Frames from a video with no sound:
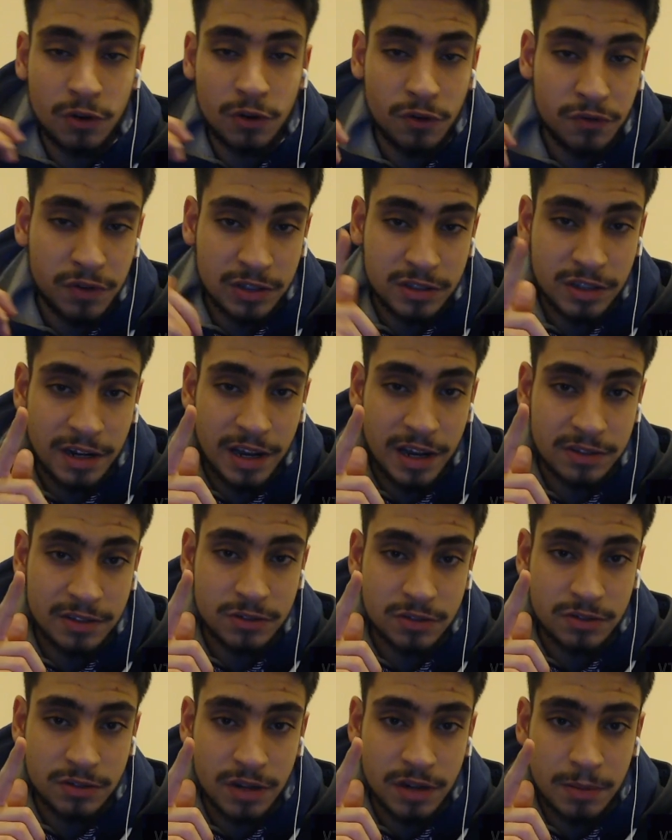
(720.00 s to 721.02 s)
forget to like and
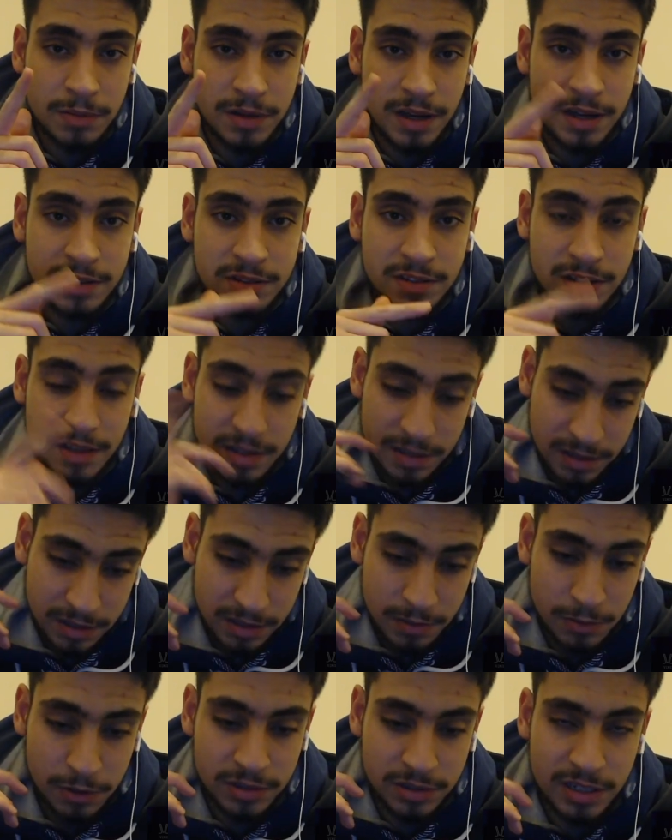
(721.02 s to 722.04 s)
subscribe, guys. Your
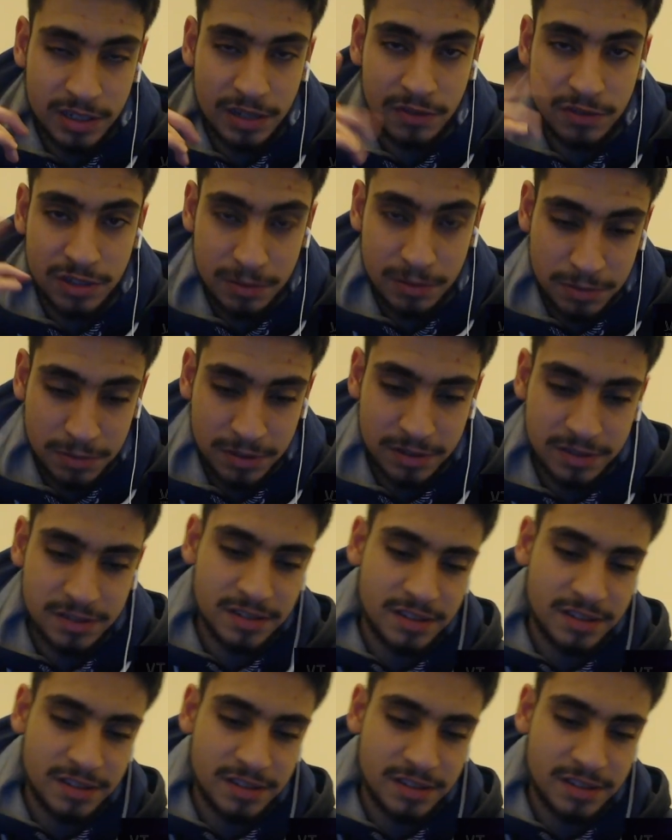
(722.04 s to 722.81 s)
boy TFG, peace.